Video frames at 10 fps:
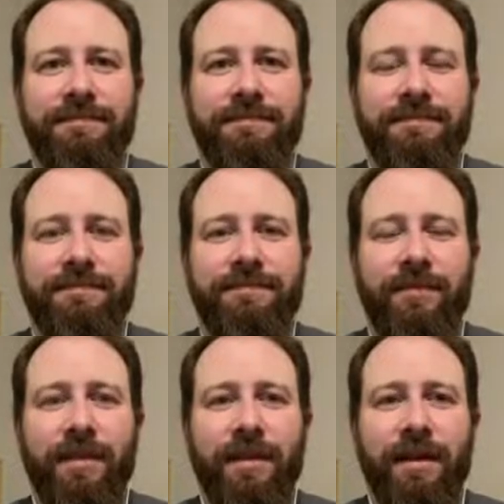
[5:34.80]

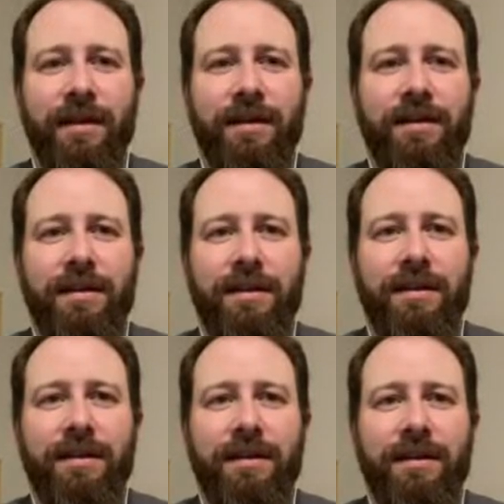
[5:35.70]

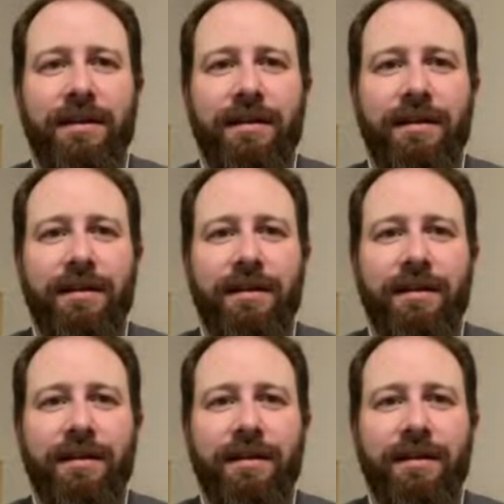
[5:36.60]
No words are spoken by the person on screen.